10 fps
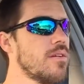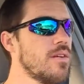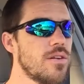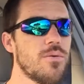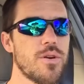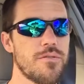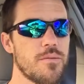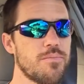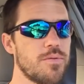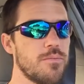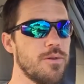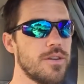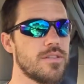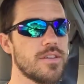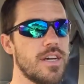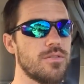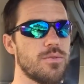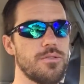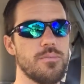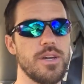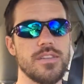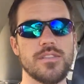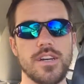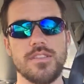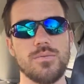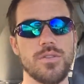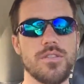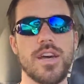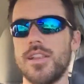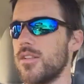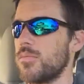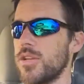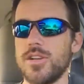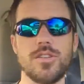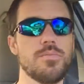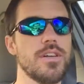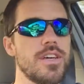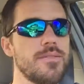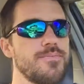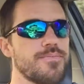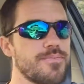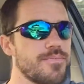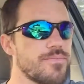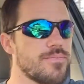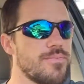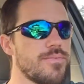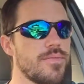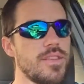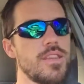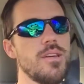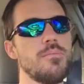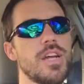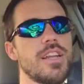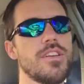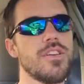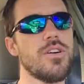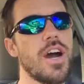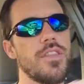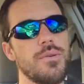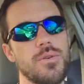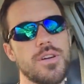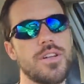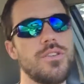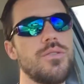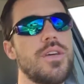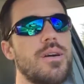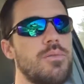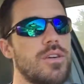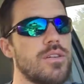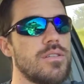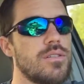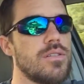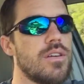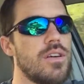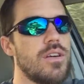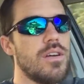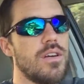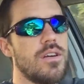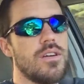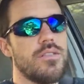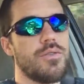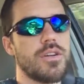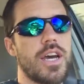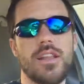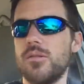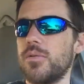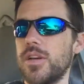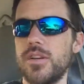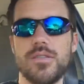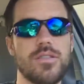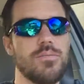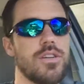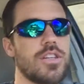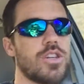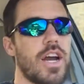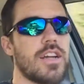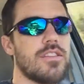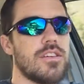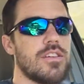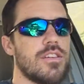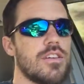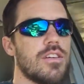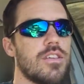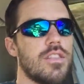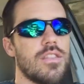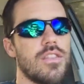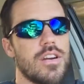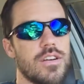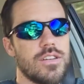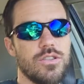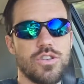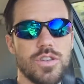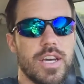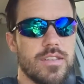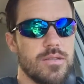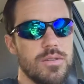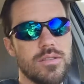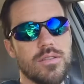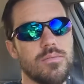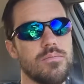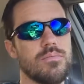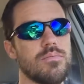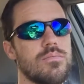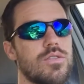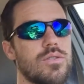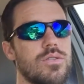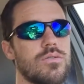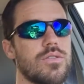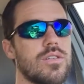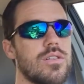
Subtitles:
one of the premier sites, one of the main sites where the title players play. But I didn't know how they were going to do that, because for title players to be attracted, there usually has to be some sort of